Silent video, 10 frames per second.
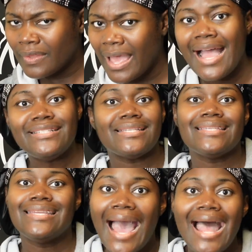I
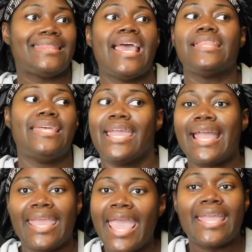just got that thing.
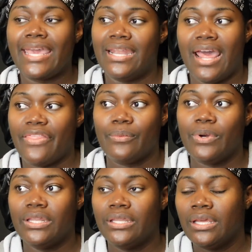I can't get another
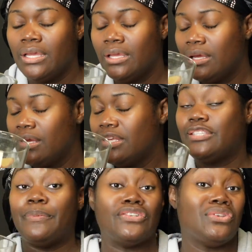one.
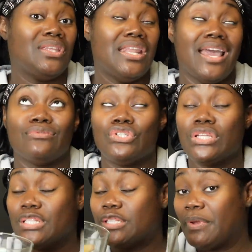Especially now.
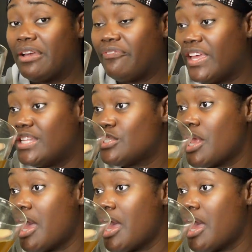Jesus be offense.